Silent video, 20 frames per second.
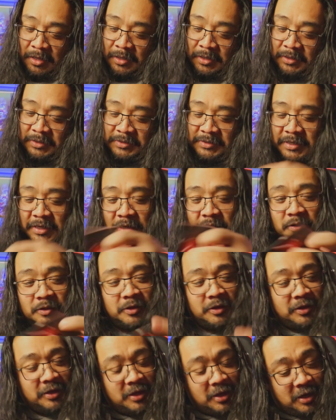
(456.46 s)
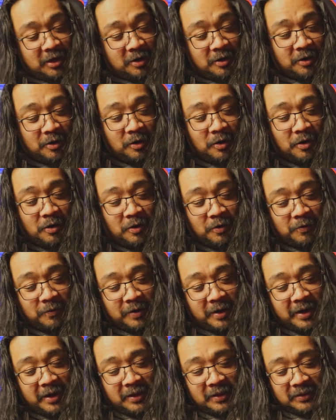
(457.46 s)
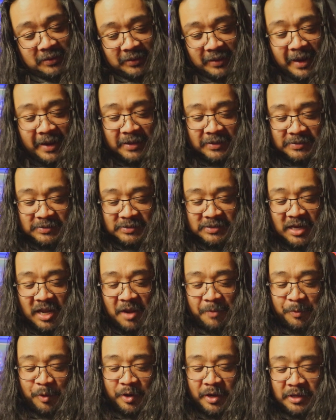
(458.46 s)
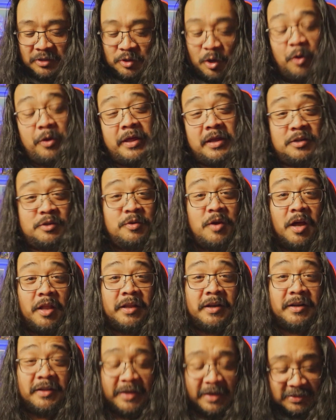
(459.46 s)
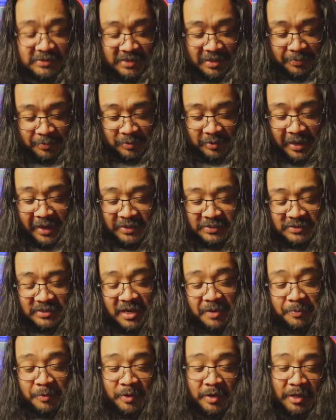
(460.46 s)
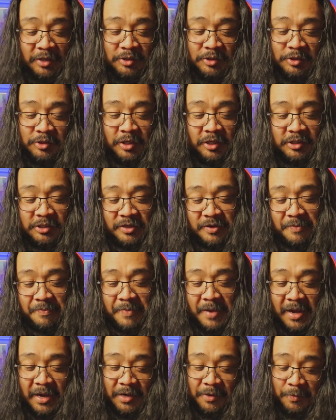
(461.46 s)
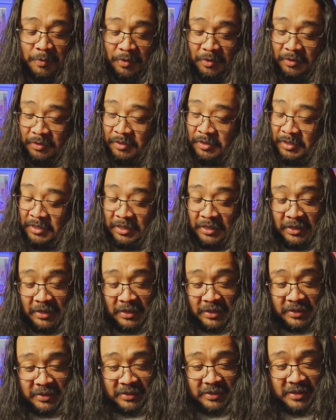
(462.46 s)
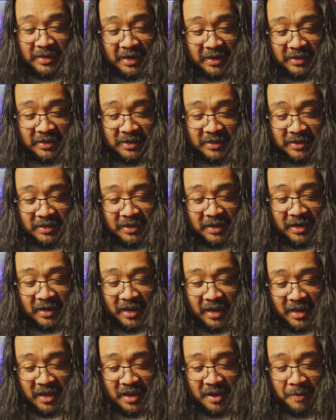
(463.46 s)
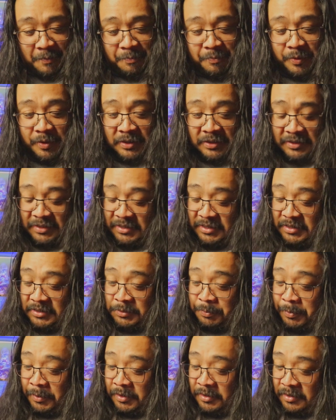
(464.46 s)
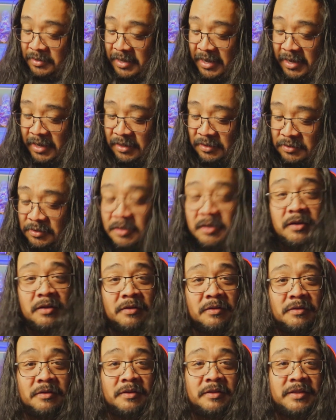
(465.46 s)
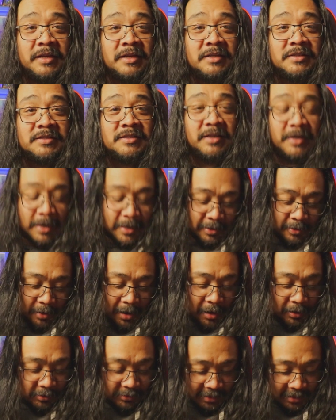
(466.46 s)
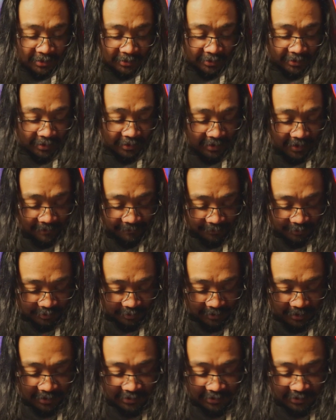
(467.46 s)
Let's take a look here. All right, lightsaber. They do call it a lightsaber. Lightsaber instruction manual. Yada. Putting this, putting that, things together. I'll take a look at that for sure.